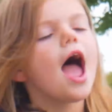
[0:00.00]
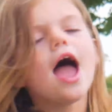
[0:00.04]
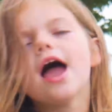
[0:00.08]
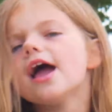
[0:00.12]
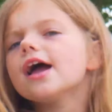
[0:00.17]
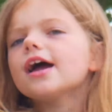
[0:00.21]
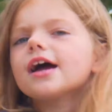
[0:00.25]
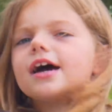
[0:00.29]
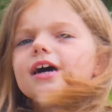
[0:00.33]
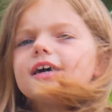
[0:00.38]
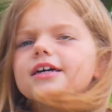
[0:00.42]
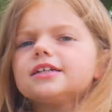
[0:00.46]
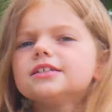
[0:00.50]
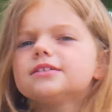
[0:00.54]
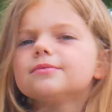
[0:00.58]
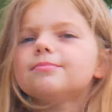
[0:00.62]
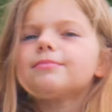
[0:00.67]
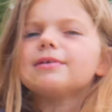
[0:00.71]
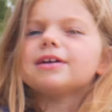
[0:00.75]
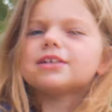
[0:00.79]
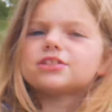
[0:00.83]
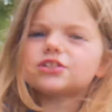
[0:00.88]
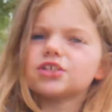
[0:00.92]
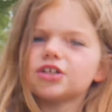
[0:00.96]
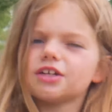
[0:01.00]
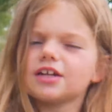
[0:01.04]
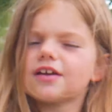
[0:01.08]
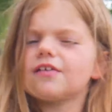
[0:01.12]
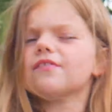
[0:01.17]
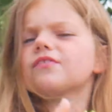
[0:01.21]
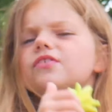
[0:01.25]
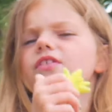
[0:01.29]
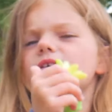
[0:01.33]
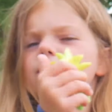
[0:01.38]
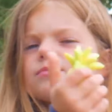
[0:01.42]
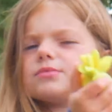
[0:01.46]
And make sure to
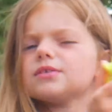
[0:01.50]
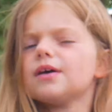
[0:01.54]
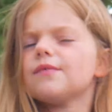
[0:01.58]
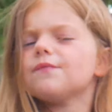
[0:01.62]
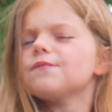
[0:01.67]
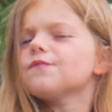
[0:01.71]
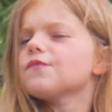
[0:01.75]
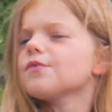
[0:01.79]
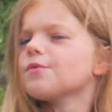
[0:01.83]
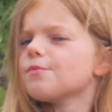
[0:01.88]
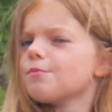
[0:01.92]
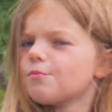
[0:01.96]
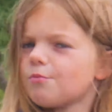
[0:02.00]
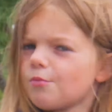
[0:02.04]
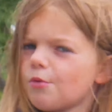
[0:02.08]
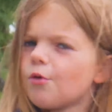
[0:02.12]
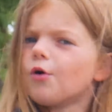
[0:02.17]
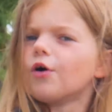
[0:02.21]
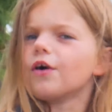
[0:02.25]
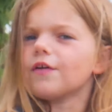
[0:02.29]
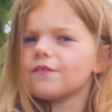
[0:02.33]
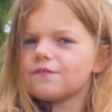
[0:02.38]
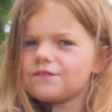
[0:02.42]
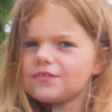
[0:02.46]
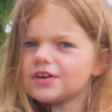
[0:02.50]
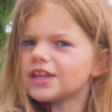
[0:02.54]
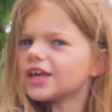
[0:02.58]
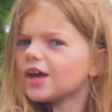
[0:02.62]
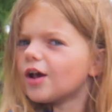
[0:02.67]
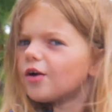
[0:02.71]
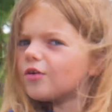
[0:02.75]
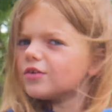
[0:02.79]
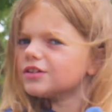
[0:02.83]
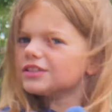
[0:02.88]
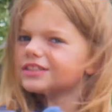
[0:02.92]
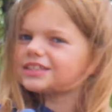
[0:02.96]
give a thumbs up for more
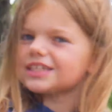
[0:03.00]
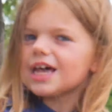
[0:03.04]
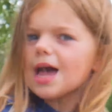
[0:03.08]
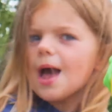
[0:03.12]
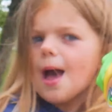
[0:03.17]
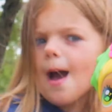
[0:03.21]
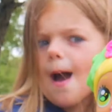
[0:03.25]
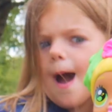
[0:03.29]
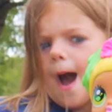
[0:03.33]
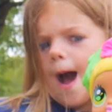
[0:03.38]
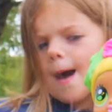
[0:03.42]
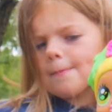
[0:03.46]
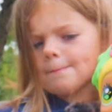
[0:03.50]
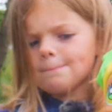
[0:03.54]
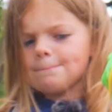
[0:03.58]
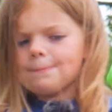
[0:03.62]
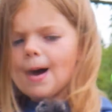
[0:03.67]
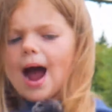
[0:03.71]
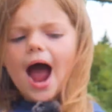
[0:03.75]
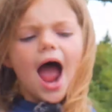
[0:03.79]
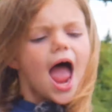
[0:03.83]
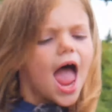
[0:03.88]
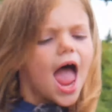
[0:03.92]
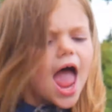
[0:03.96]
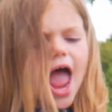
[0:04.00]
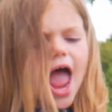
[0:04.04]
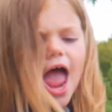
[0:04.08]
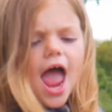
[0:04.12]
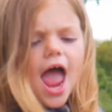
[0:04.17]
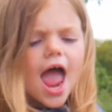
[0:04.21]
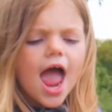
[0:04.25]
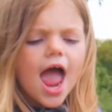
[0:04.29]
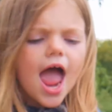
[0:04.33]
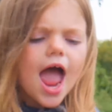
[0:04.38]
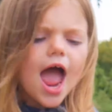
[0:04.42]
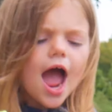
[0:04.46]
videos. Uh,
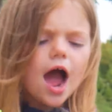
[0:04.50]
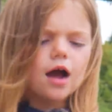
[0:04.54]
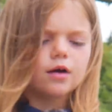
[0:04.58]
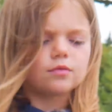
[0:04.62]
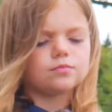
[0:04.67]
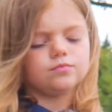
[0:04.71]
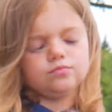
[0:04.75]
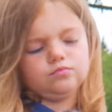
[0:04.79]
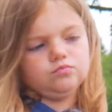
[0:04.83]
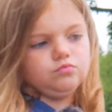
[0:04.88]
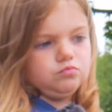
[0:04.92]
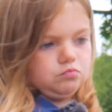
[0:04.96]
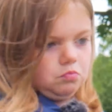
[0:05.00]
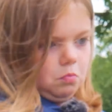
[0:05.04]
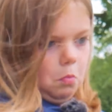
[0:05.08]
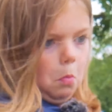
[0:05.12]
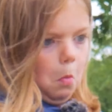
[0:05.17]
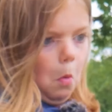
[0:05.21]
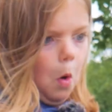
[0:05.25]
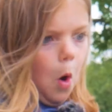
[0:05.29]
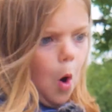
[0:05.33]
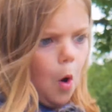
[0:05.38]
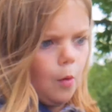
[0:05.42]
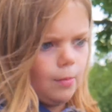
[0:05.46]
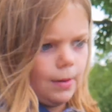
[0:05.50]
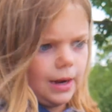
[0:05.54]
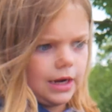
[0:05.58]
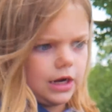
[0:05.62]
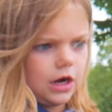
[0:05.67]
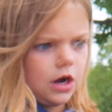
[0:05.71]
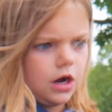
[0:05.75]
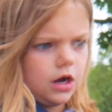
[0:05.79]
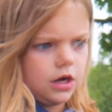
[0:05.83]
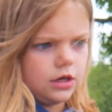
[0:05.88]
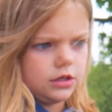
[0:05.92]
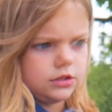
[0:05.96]
bye! Oh my
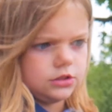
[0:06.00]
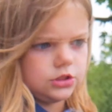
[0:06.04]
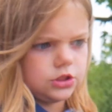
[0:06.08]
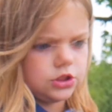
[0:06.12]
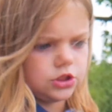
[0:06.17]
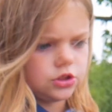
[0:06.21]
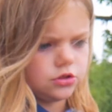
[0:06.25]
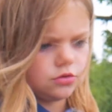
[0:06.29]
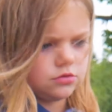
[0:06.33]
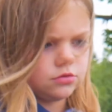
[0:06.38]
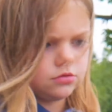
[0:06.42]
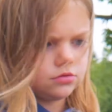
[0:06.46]
gosh.